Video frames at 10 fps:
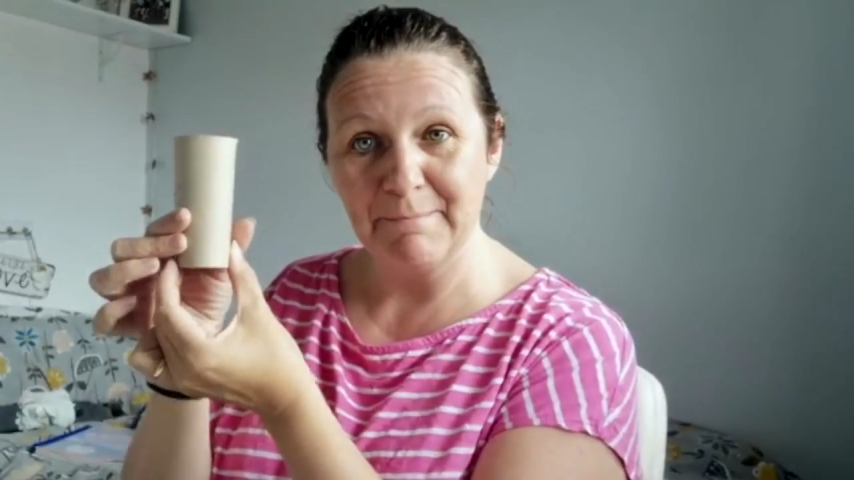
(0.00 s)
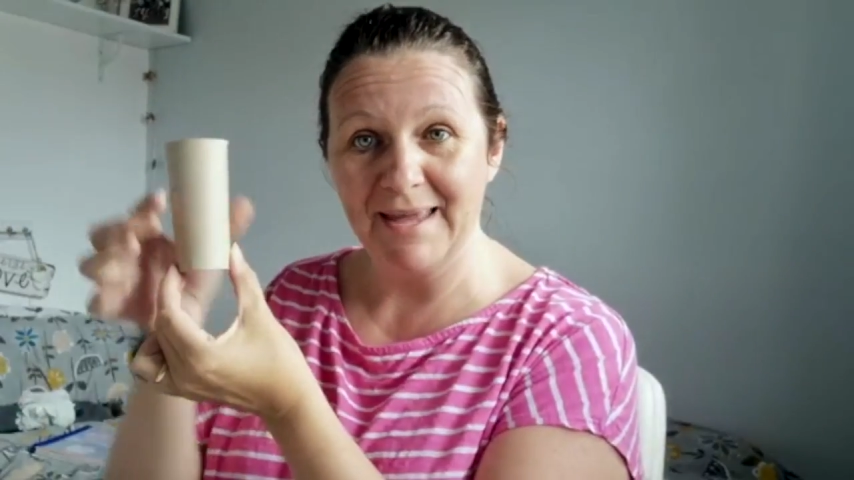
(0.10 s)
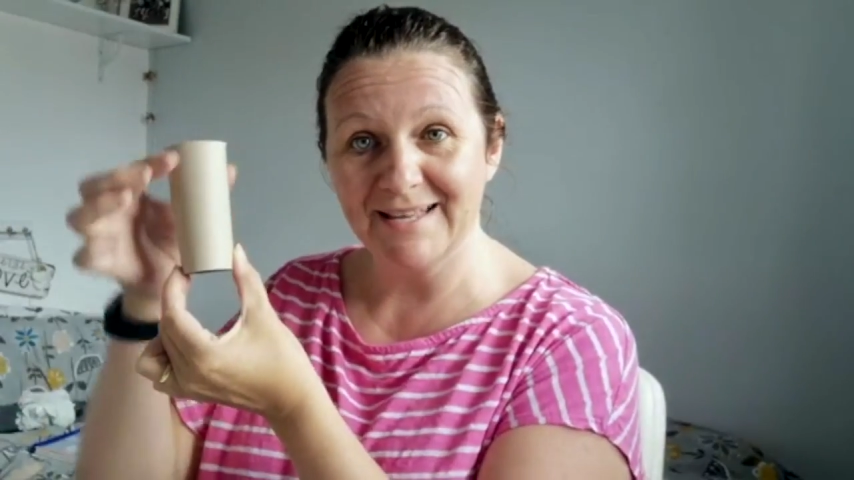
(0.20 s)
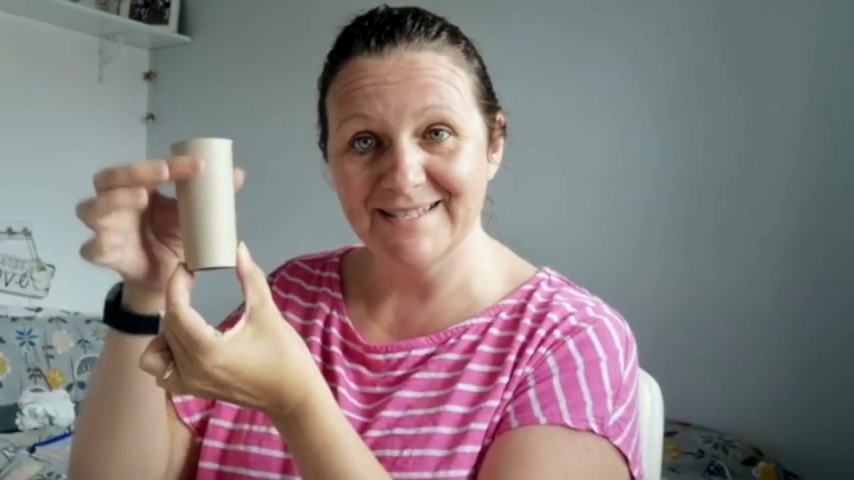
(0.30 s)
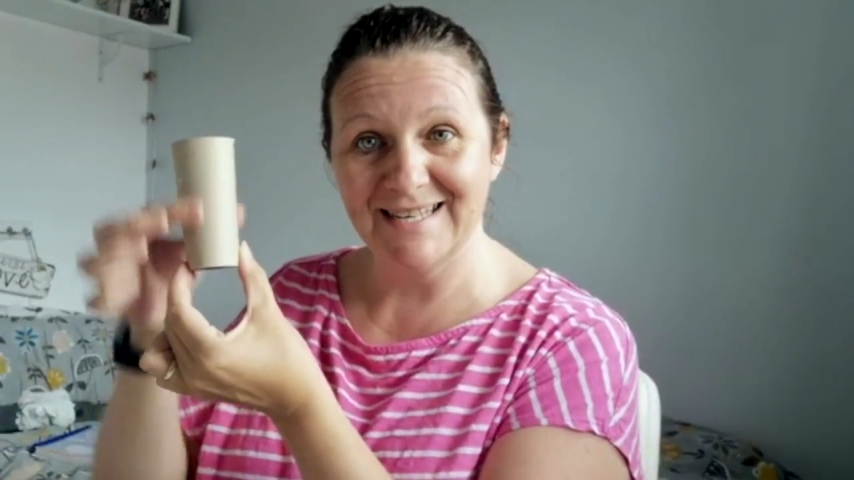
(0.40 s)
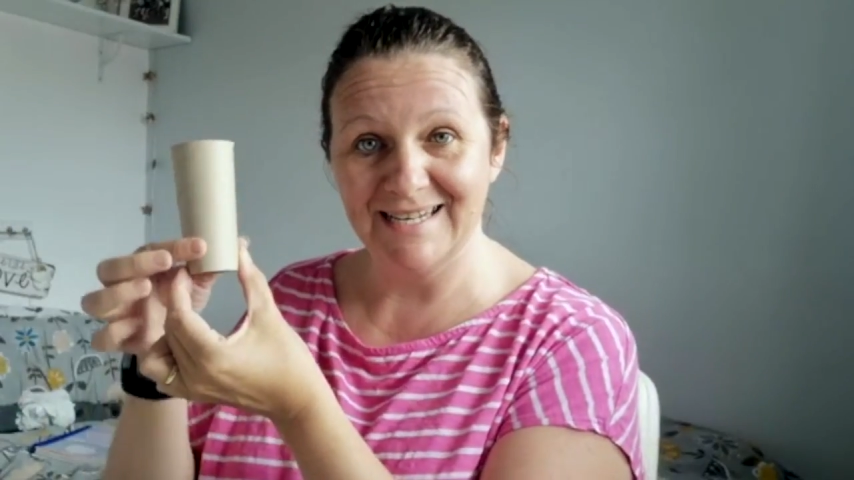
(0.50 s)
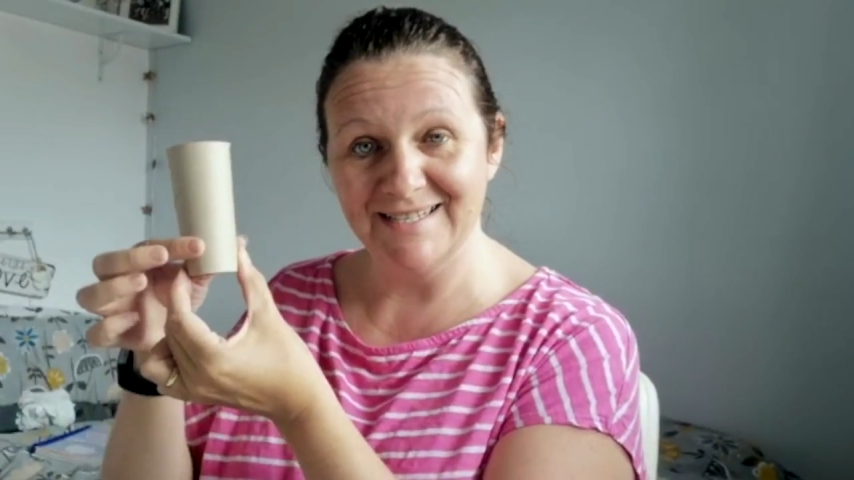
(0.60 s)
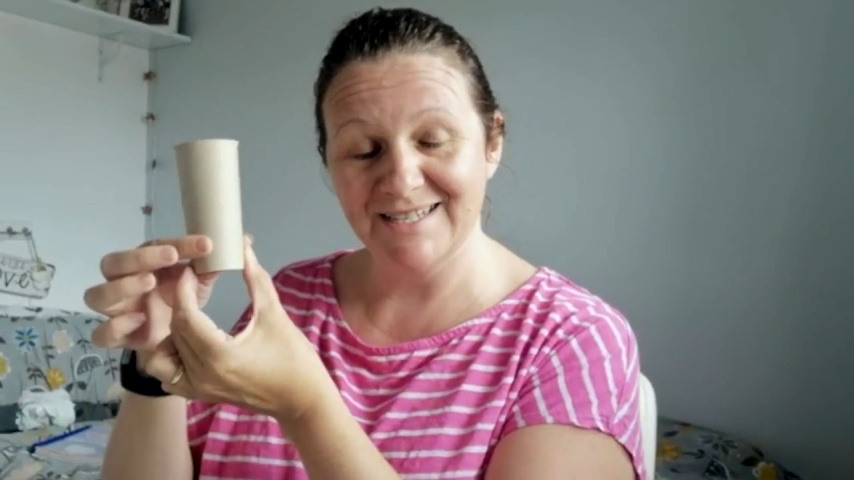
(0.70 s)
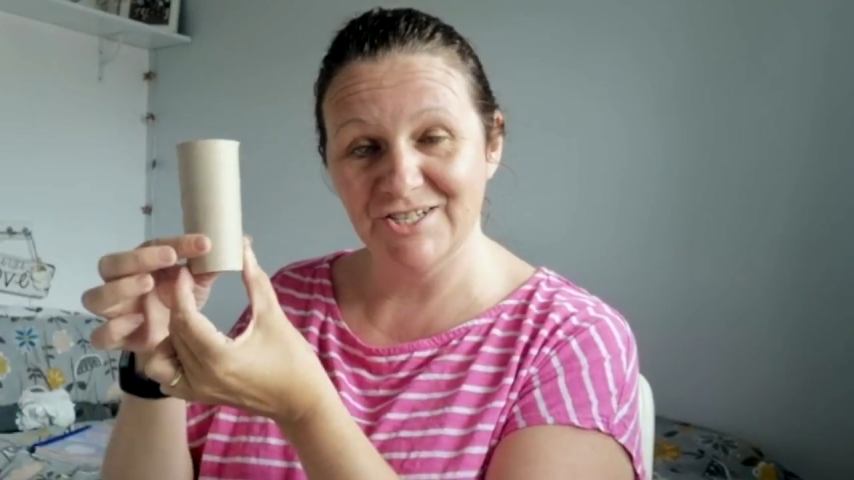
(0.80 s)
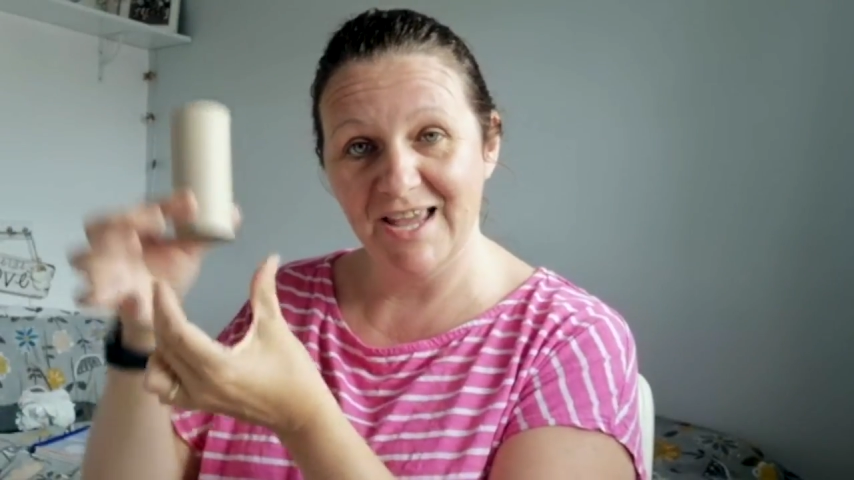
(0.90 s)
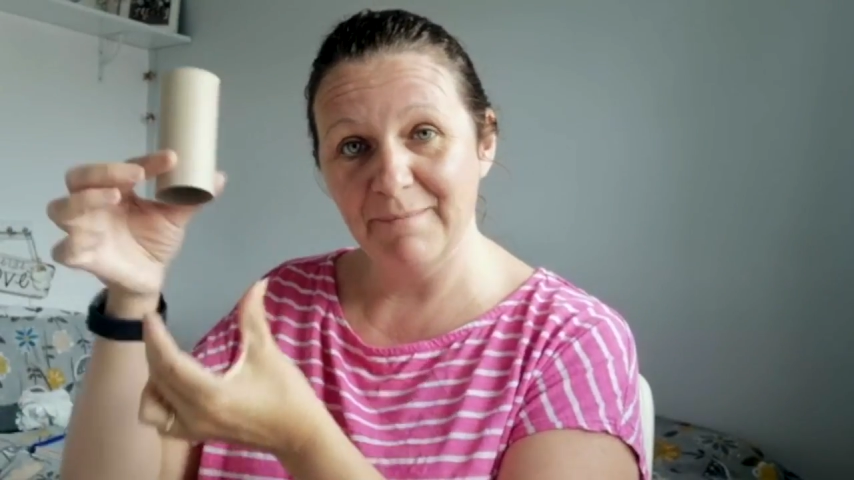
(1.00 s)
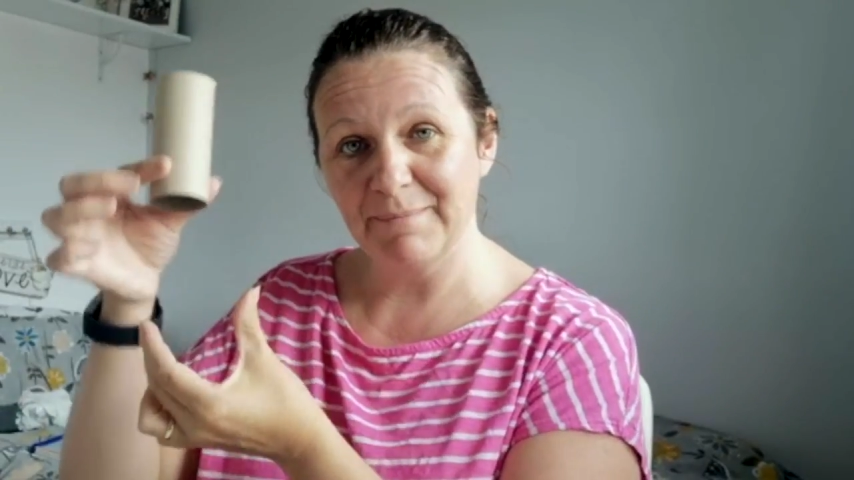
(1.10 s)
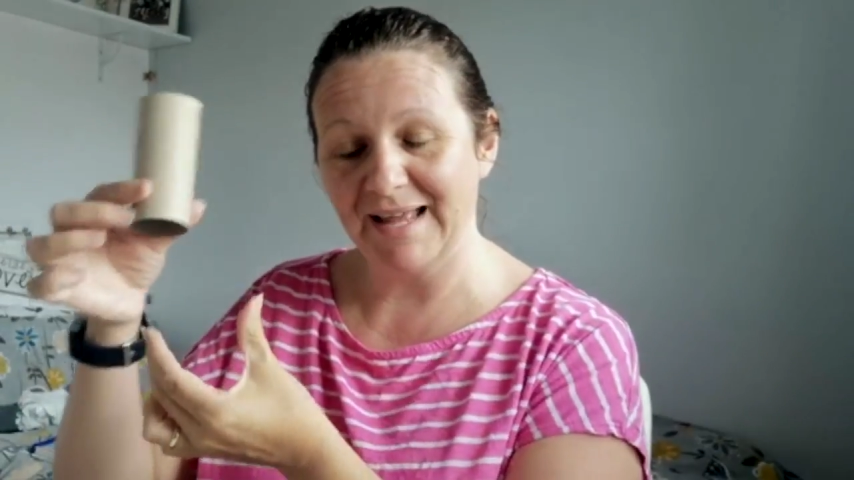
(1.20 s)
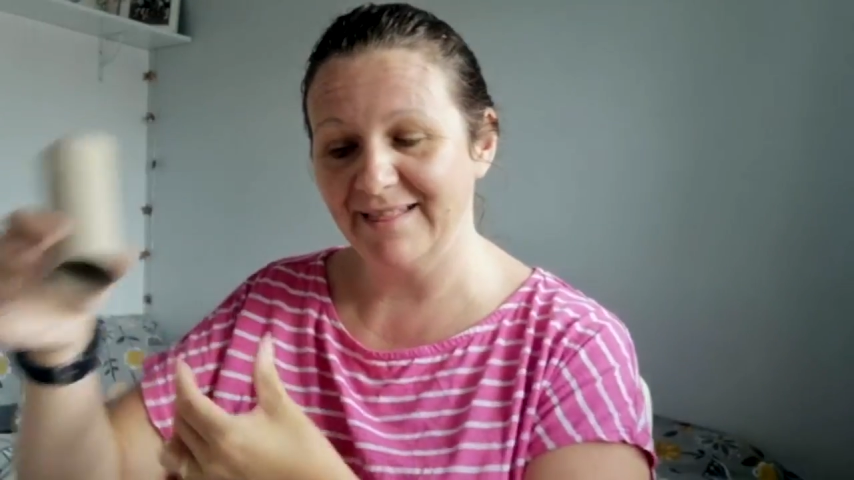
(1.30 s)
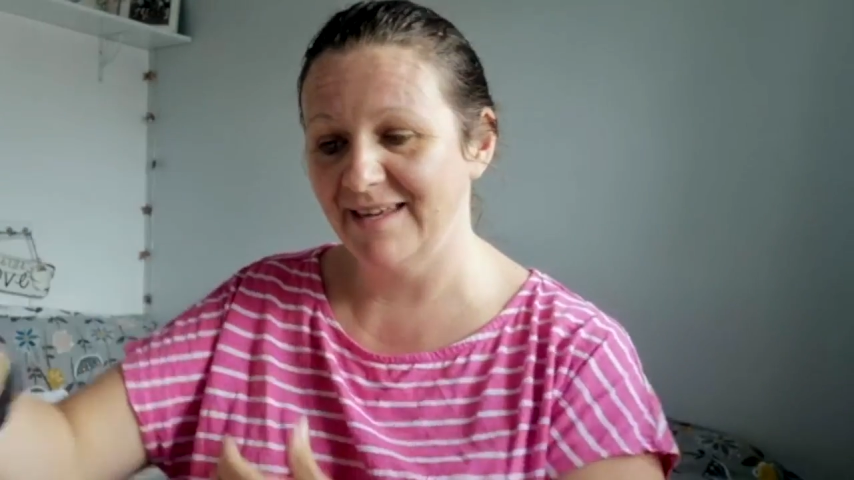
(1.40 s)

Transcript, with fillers: make a cylinder shape like